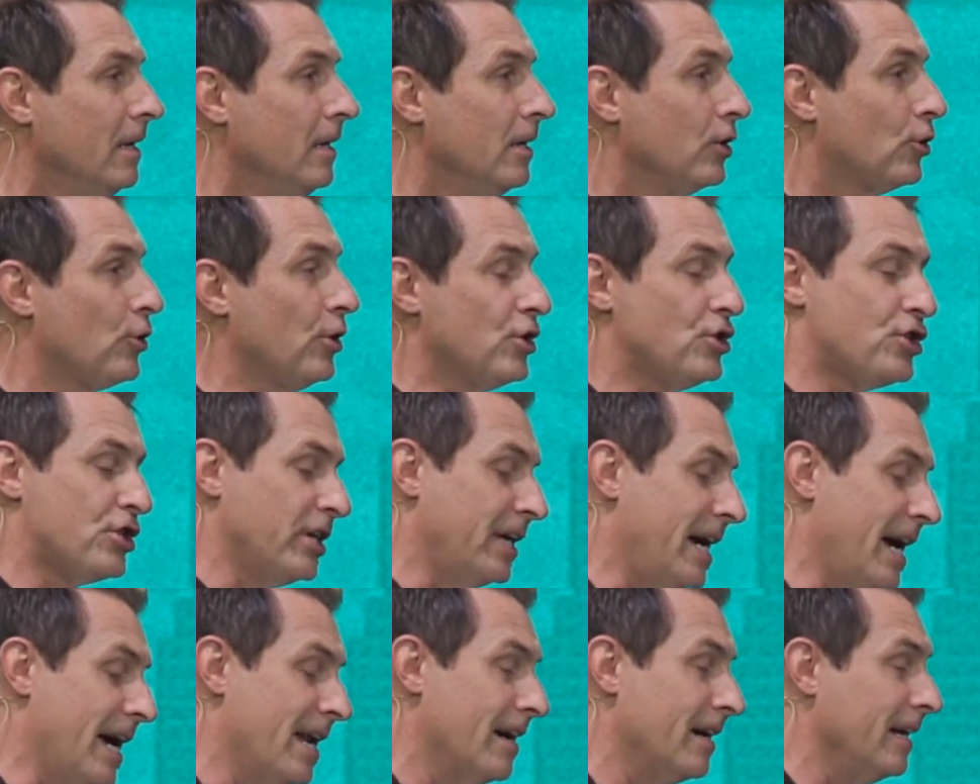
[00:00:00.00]

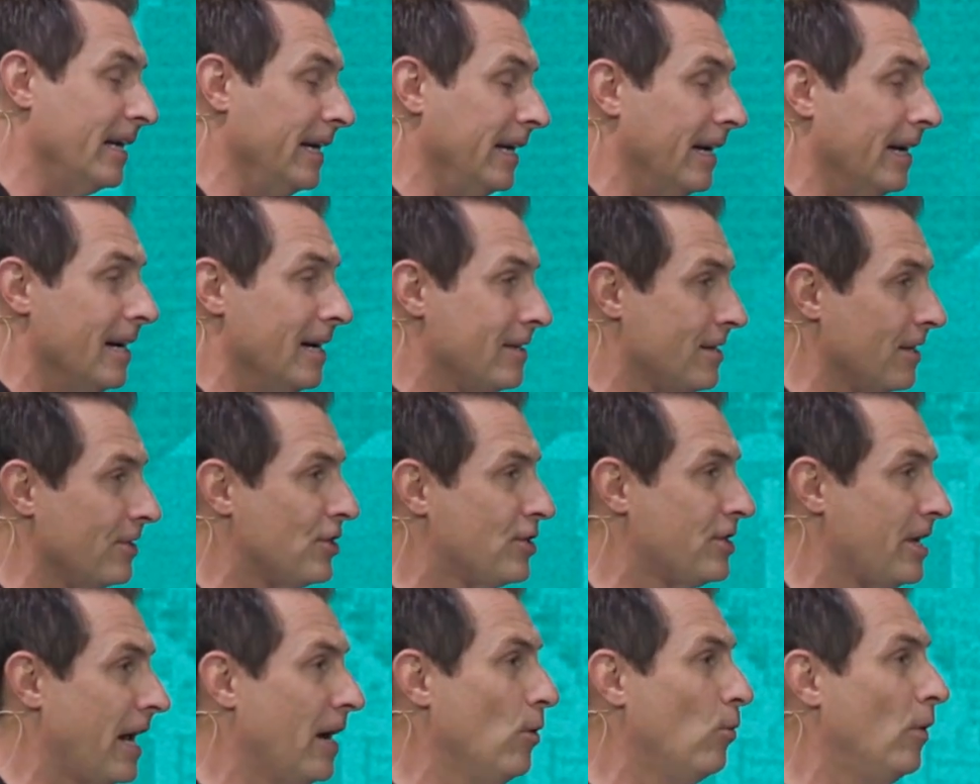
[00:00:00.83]
Christianity is, and
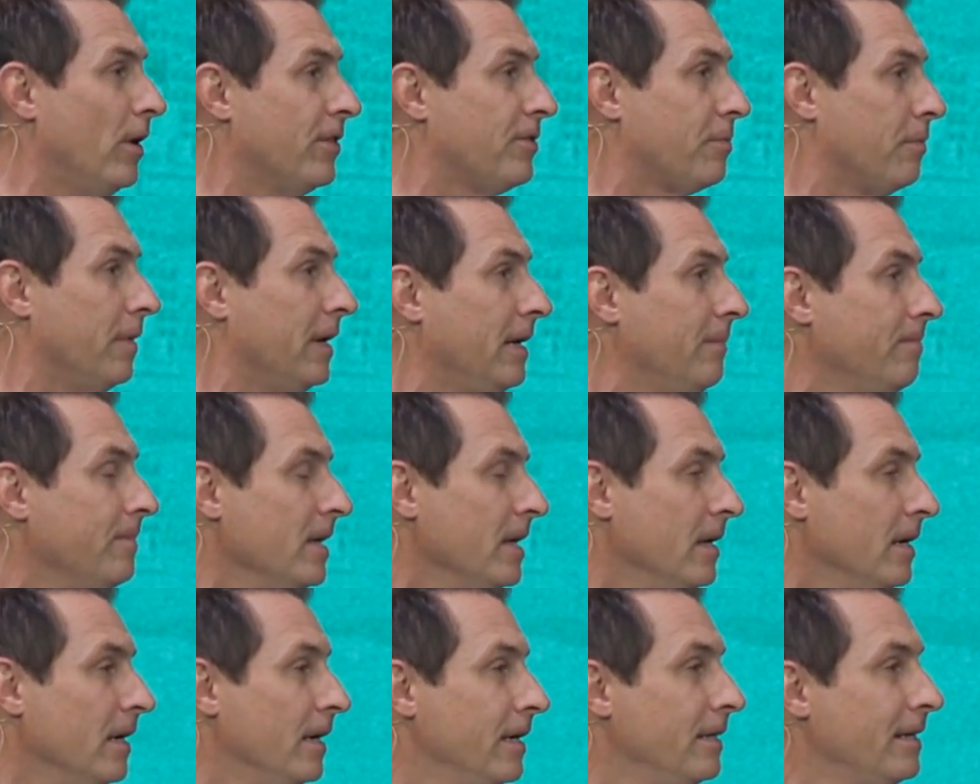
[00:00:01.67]
stay with me,
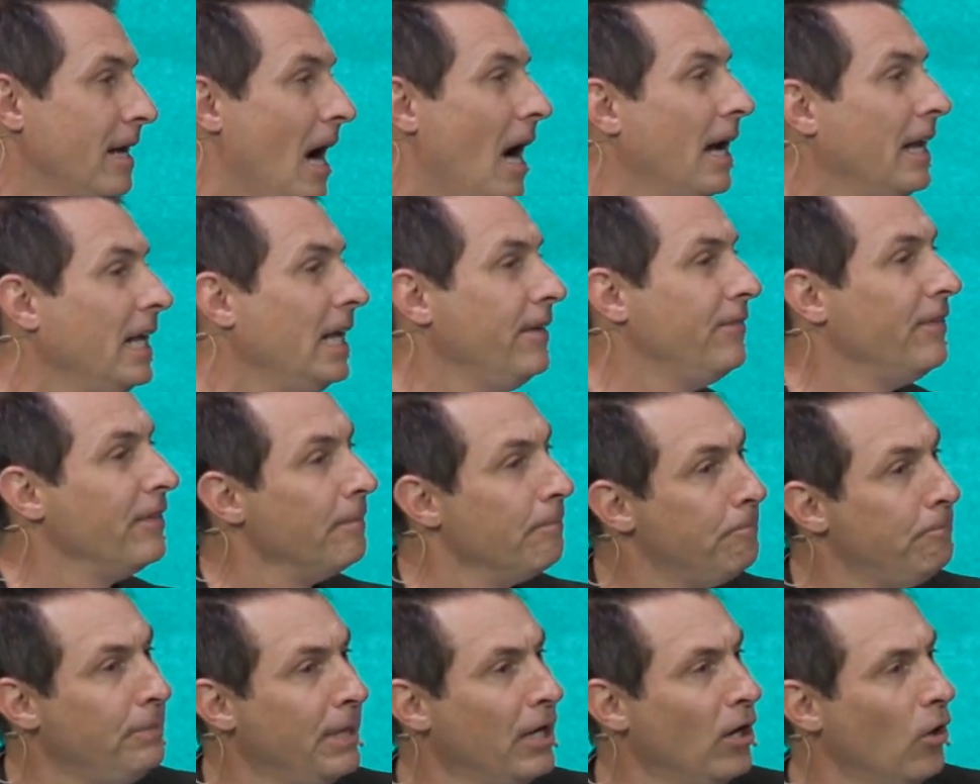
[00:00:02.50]
not even
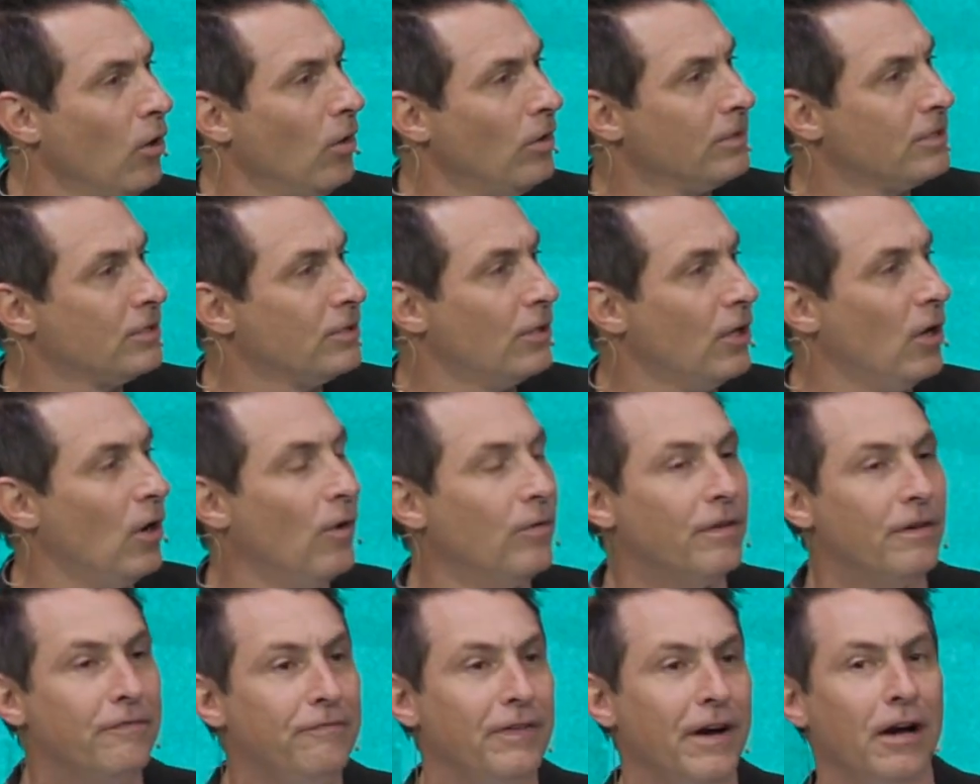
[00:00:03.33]
built on
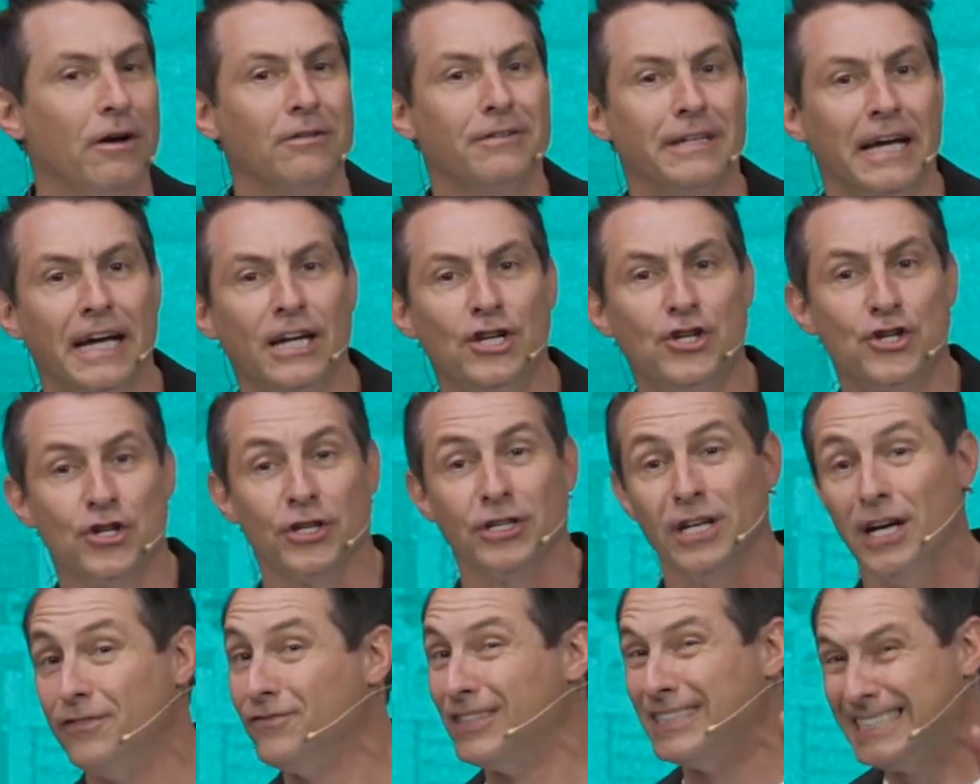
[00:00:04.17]
the foundation
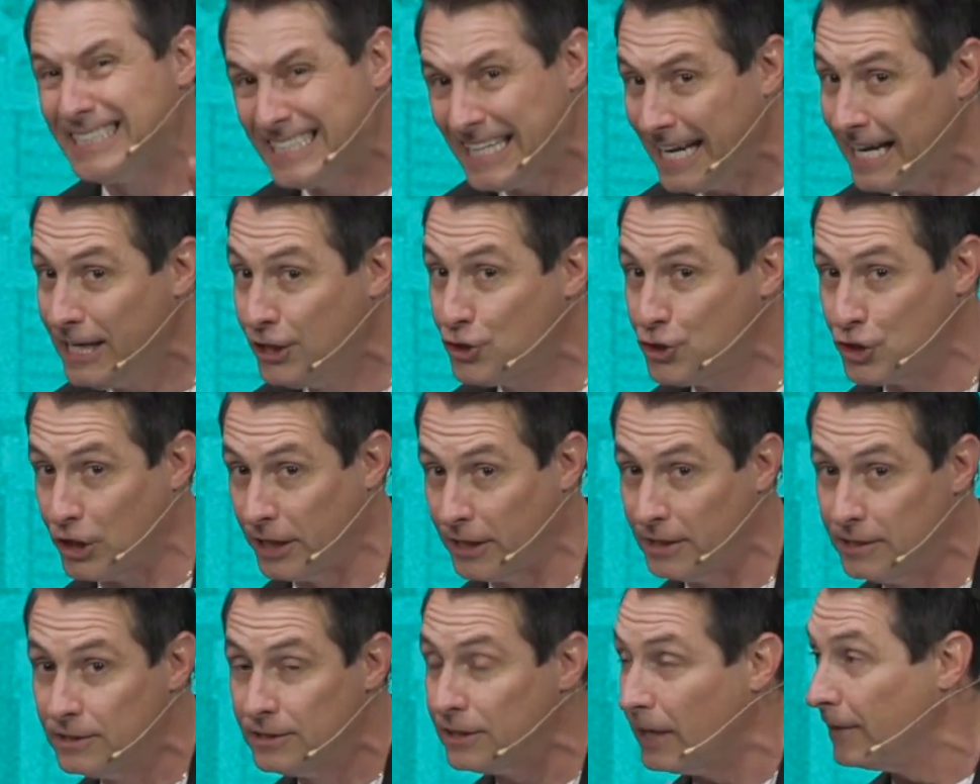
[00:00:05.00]
of the
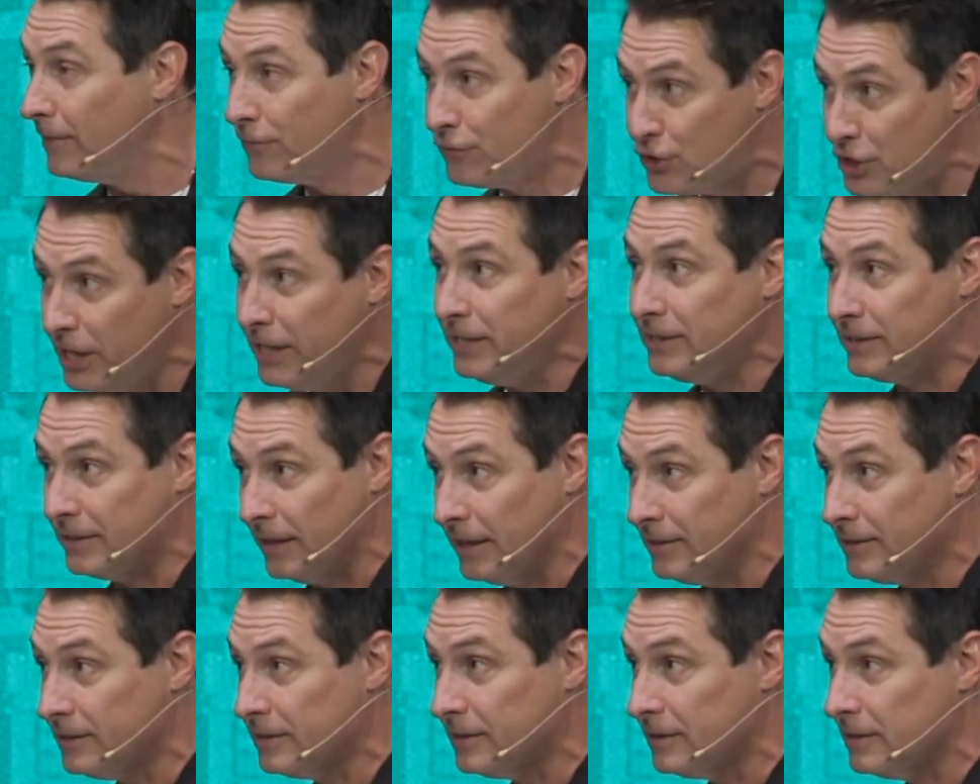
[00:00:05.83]
teachings of
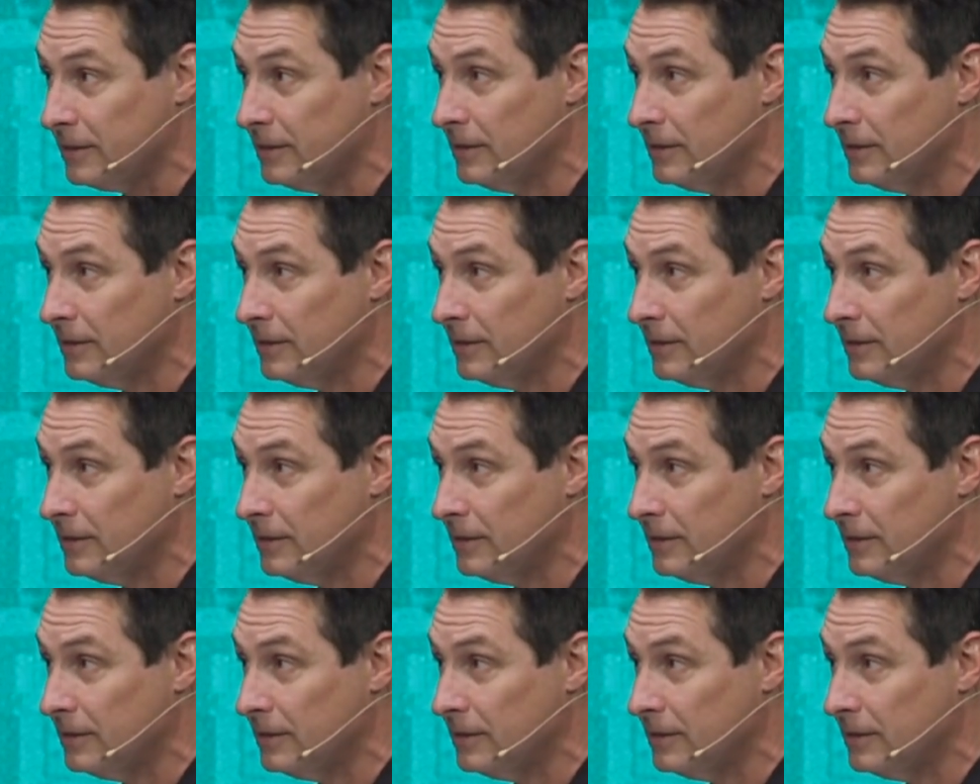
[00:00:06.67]
Jesus.